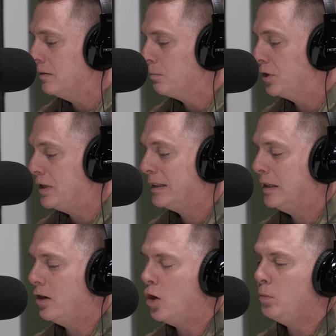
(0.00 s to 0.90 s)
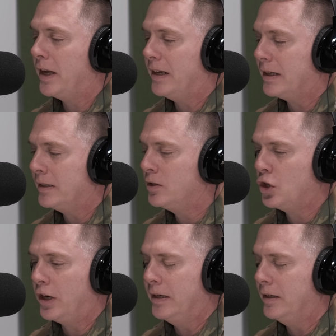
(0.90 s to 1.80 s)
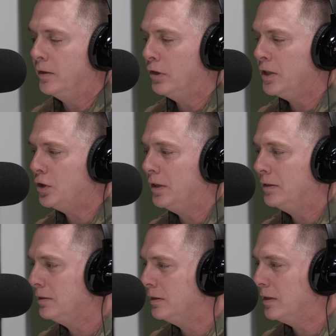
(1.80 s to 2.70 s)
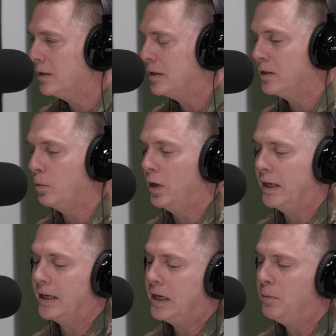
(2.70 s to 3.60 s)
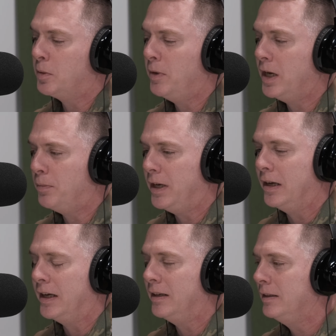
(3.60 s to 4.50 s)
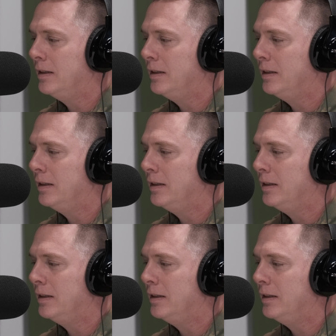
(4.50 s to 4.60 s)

Protecting the homeland against China and Russia. This is the one that keeps me up at night.